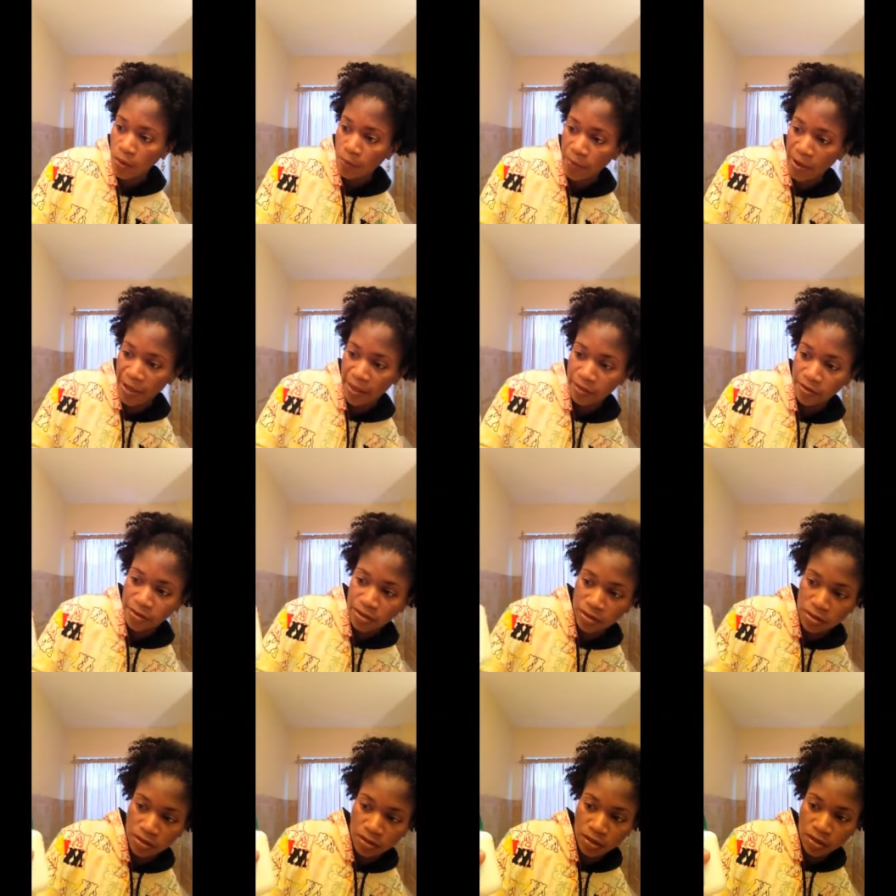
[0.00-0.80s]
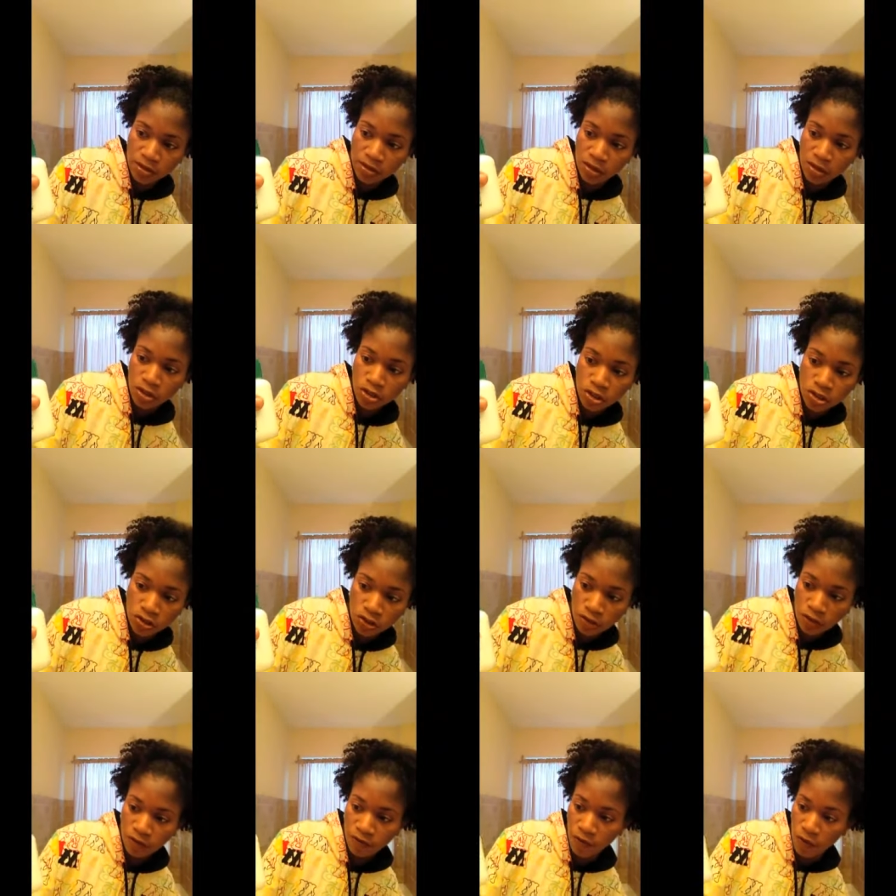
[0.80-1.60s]
Balancing
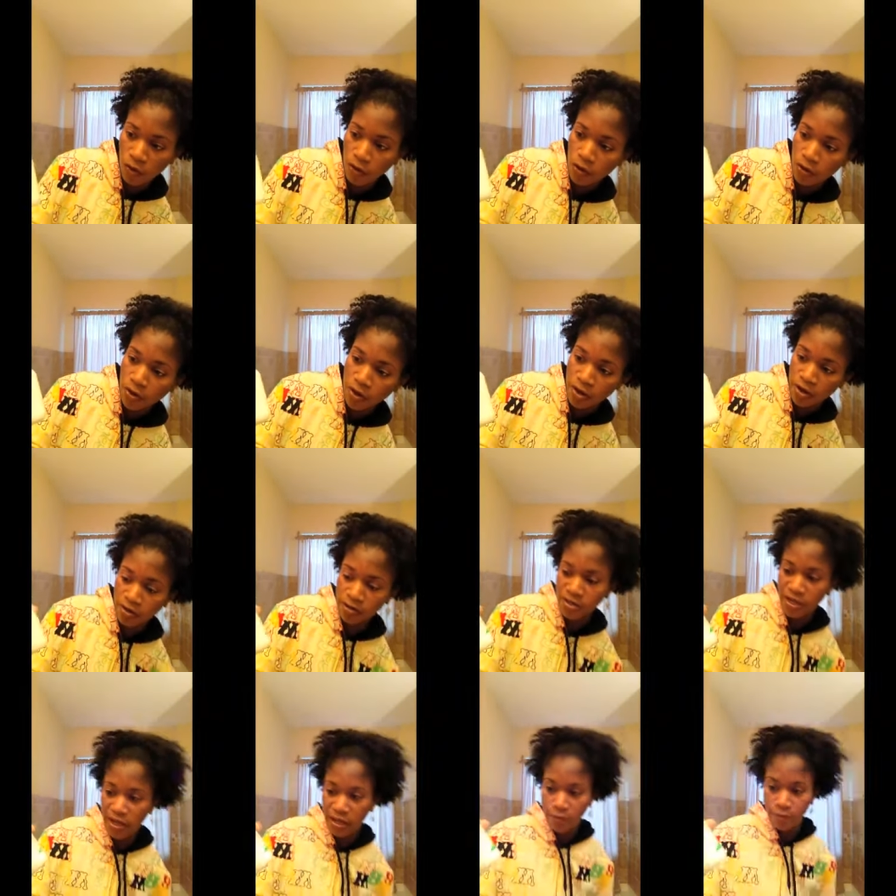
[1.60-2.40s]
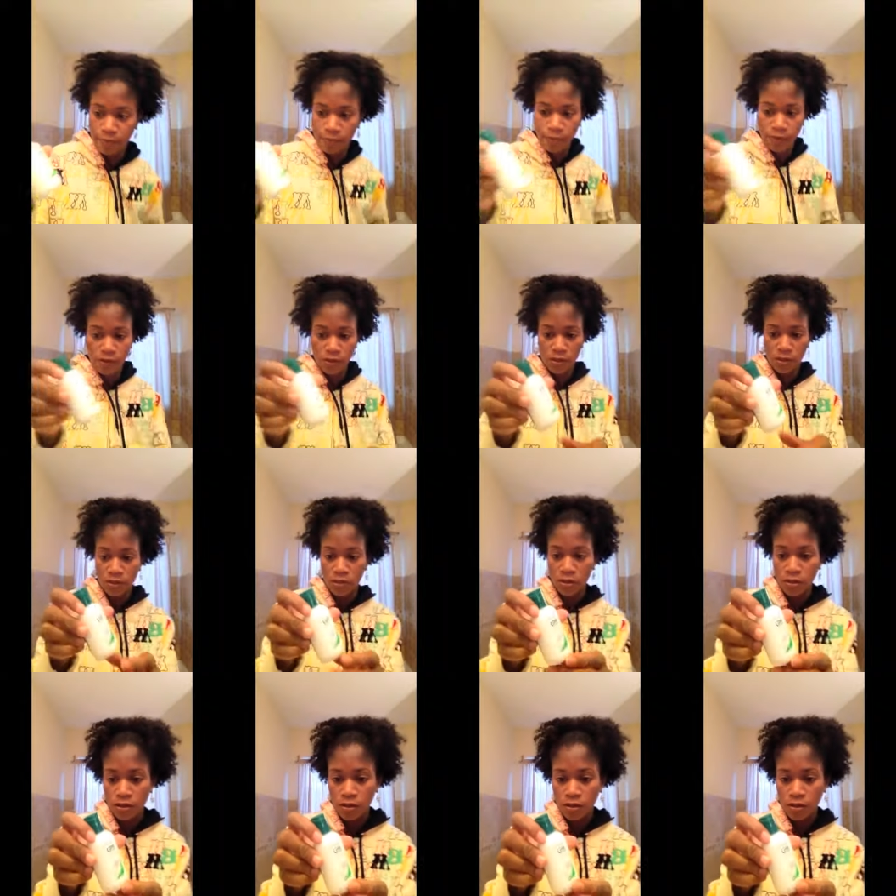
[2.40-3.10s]
Conditioner for all hair types.